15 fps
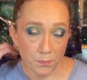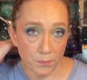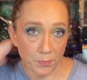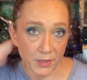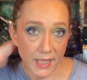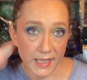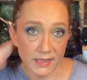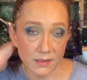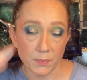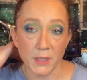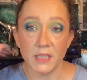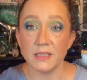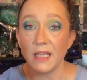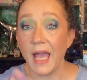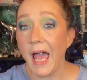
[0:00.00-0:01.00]
place,
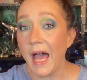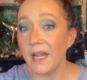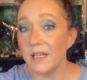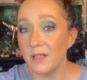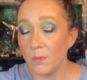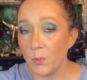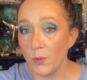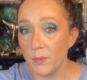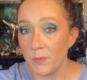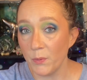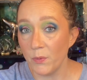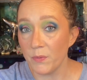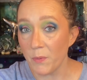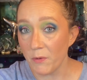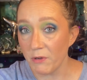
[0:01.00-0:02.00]
because I had an appointment
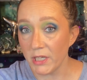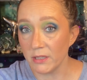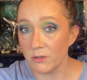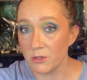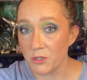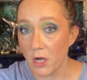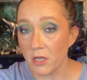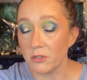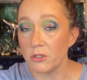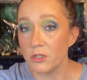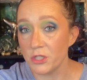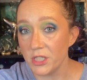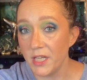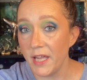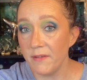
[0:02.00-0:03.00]
with my regular doctor,
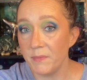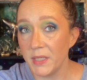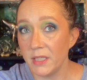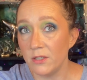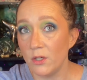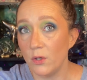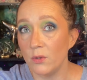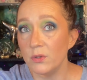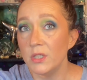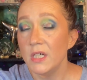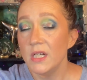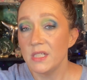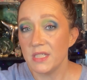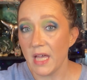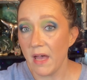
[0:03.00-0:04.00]
she gave me a note
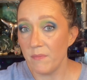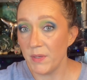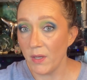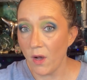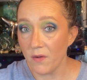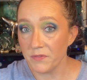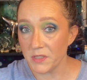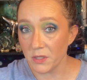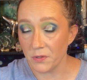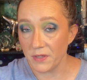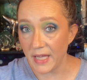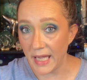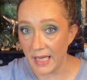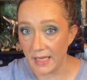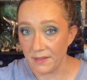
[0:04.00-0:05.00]
to have me off till the
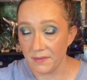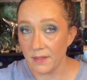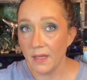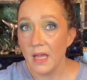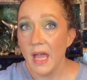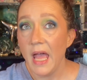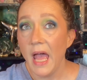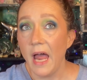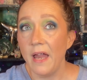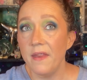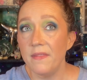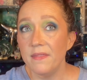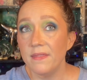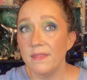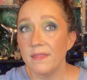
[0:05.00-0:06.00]
8th.
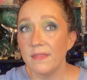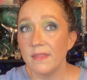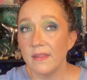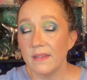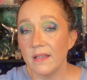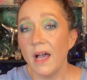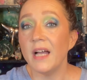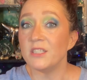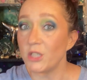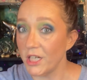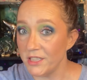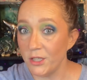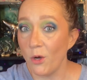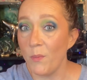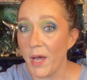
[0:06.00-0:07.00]
And I
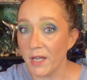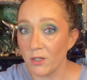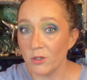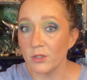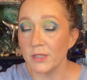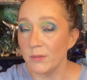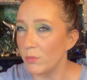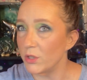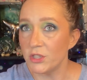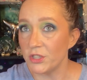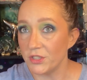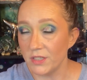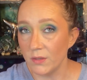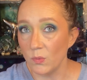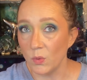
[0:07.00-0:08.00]
tried to go back early,
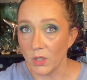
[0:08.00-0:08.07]
which didn't